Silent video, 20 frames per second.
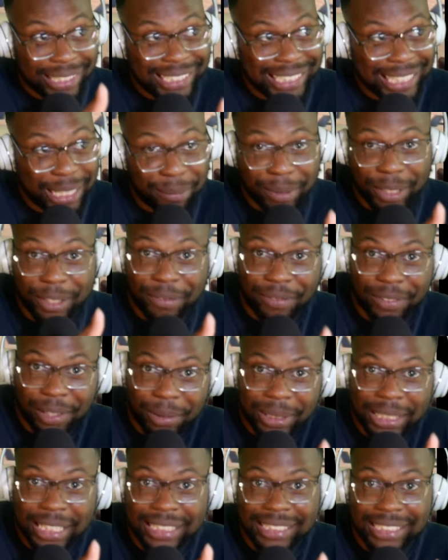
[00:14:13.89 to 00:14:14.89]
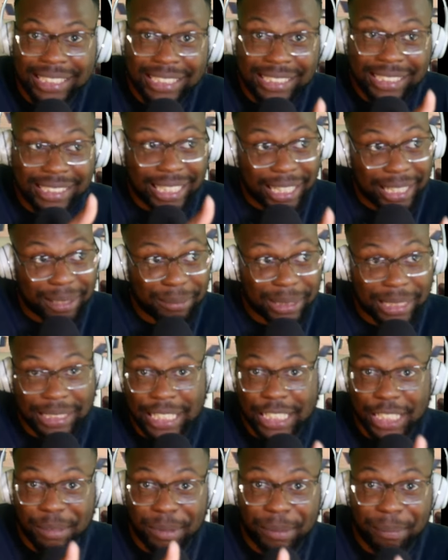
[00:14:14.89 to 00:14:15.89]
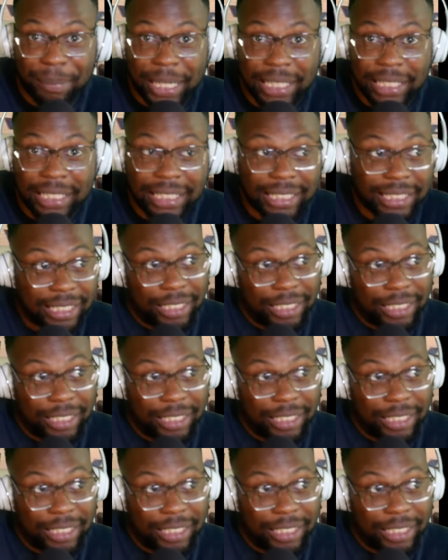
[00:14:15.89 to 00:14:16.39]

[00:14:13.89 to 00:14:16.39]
keeping afloat against these teams that they should be beating.